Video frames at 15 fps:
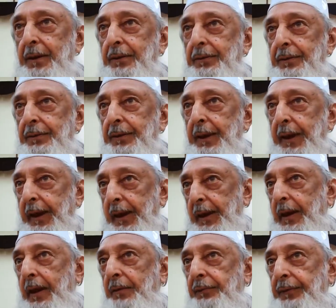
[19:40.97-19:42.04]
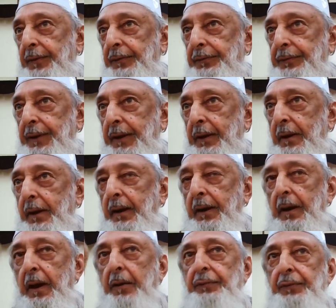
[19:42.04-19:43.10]
This is a khilafah state.
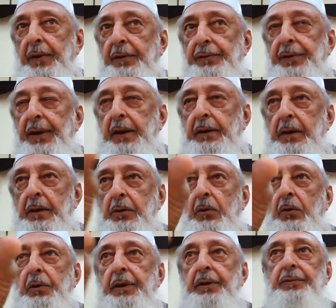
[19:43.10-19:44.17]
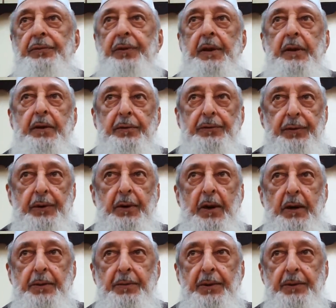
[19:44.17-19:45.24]
Khilafah state and holy state are
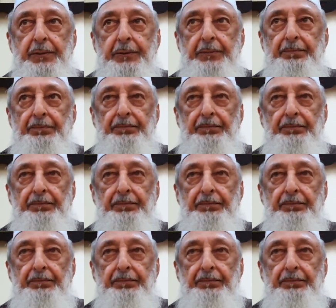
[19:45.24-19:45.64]
synonymous.